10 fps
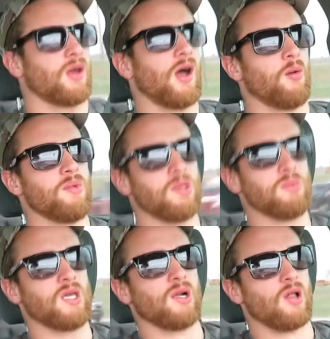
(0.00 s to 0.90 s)
helped me
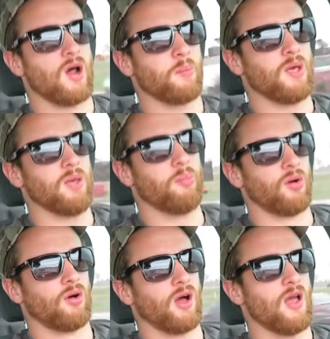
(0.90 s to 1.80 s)
meet a lot of
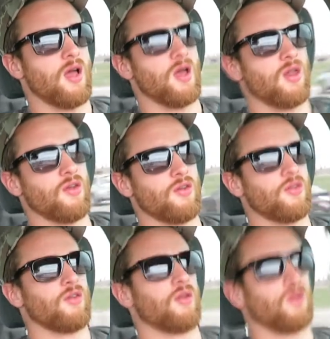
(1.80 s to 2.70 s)
people
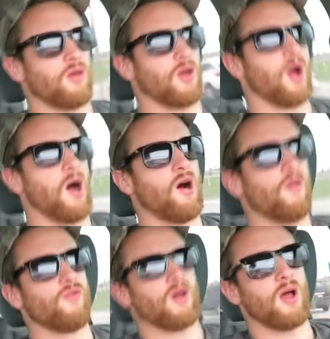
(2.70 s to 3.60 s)
and
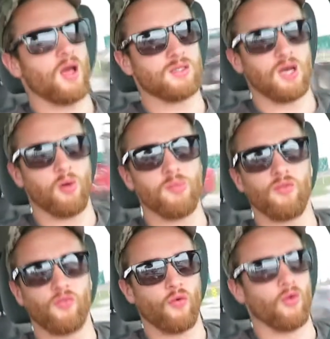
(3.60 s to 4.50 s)
have has helped me
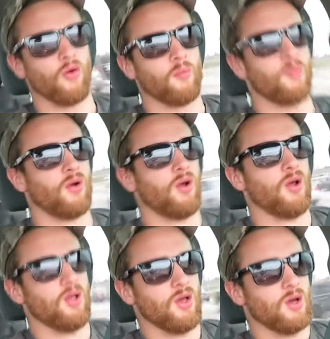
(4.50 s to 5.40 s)

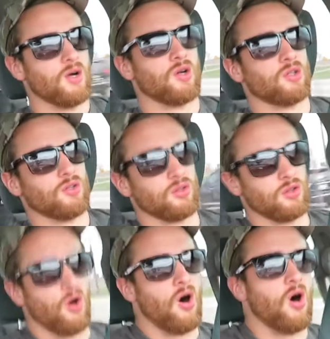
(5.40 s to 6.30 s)

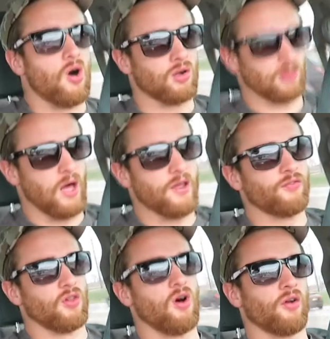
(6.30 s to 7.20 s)
form long,
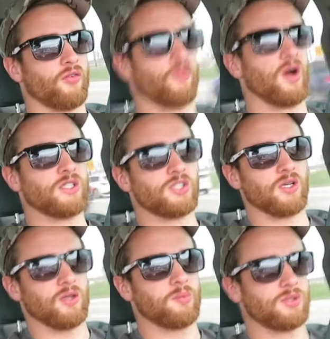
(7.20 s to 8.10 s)
lifelong
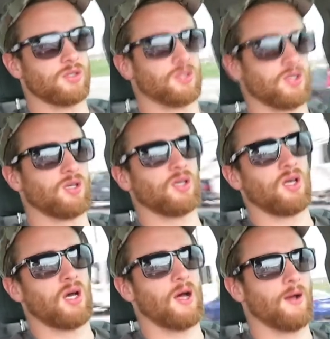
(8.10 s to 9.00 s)
friendships
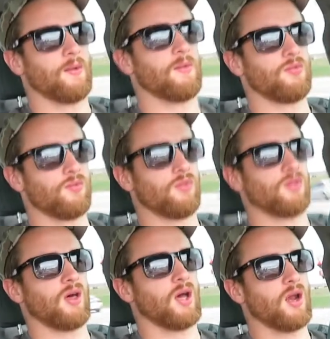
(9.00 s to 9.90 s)
uh,
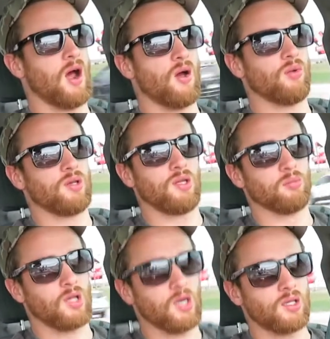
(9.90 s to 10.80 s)
that I would
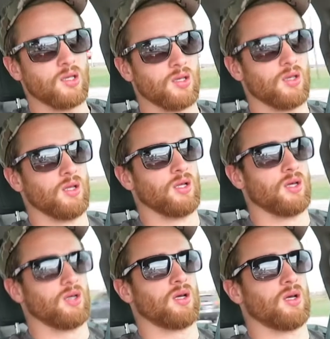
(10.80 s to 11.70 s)
deem lucky.
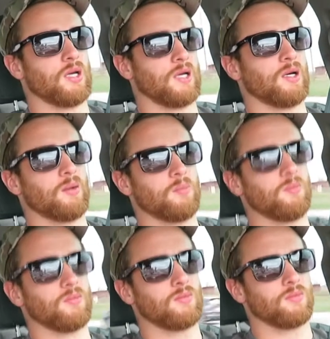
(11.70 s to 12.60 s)

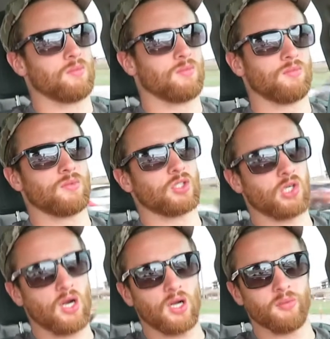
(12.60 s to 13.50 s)
Um, the
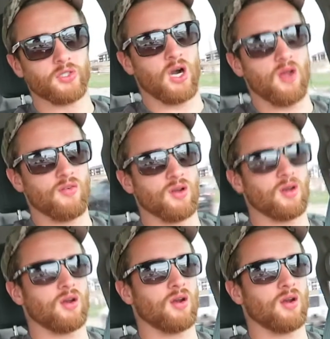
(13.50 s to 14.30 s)
truck I'm driving.